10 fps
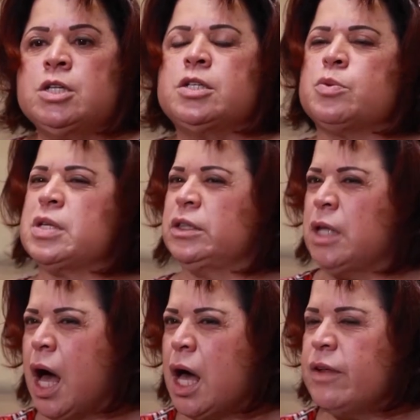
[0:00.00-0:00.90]
So there was a
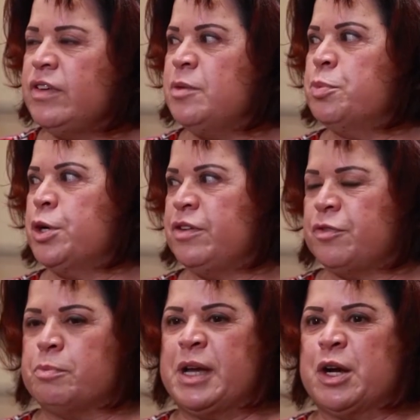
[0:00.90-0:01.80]
lot of input
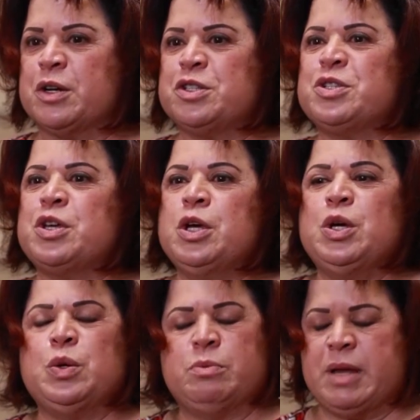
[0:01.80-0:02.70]
from parents
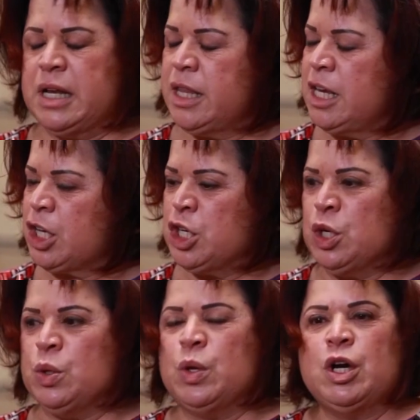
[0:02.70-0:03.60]
who'd been in the
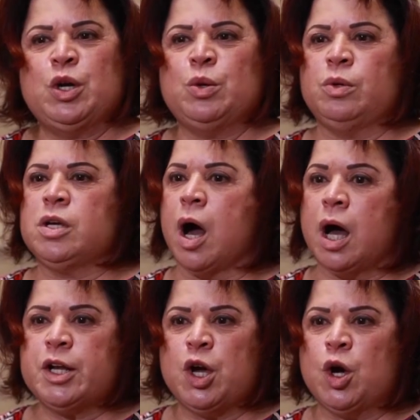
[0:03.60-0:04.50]
NICU, who'd
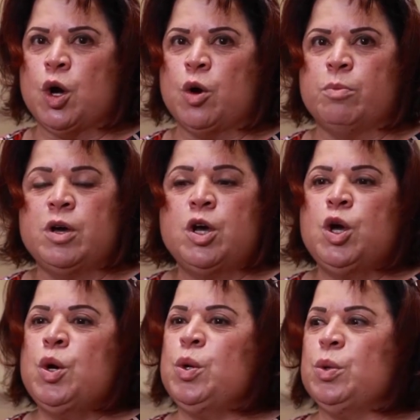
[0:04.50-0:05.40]
gone home,
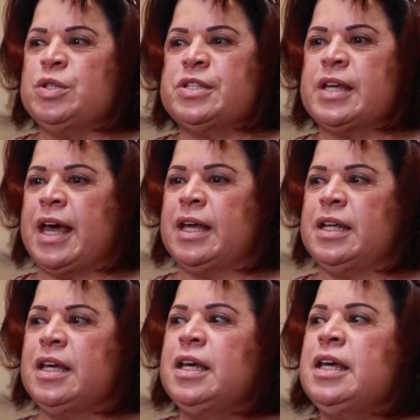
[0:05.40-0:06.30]
who'd said,